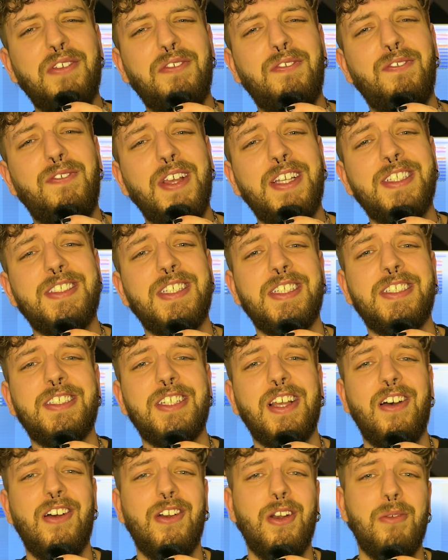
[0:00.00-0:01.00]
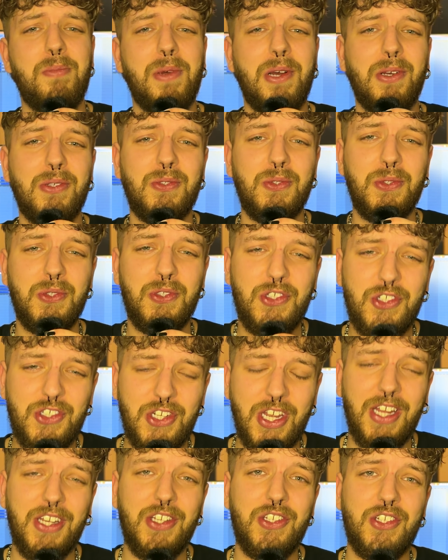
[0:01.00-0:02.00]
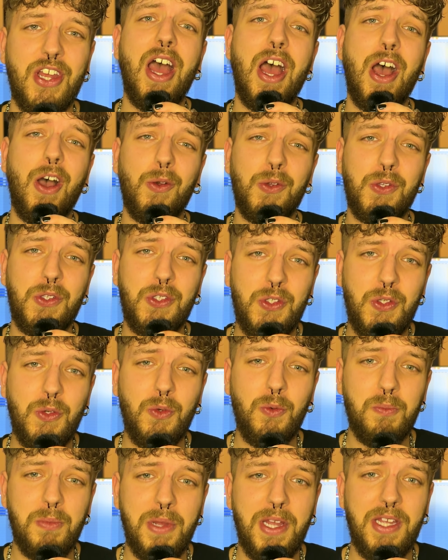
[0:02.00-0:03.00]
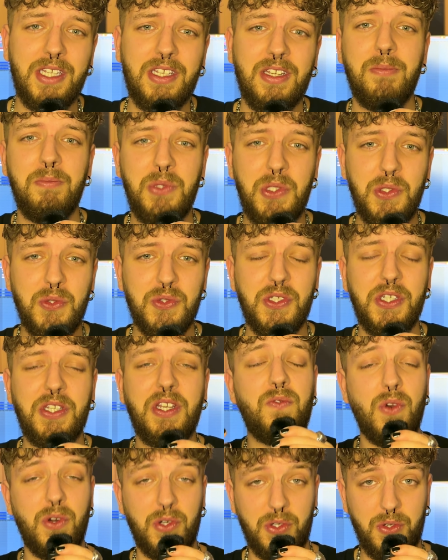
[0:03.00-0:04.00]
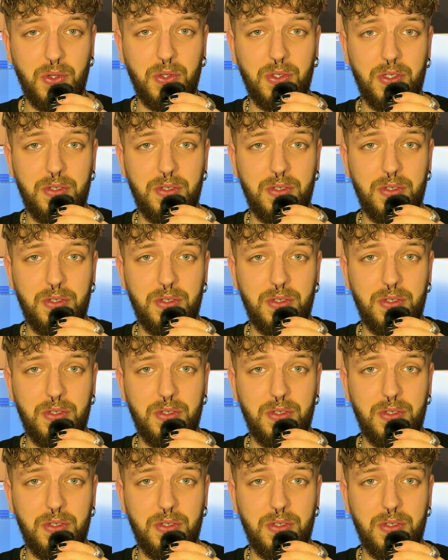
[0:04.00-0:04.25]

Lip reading: fixes are about to change how you make music for good.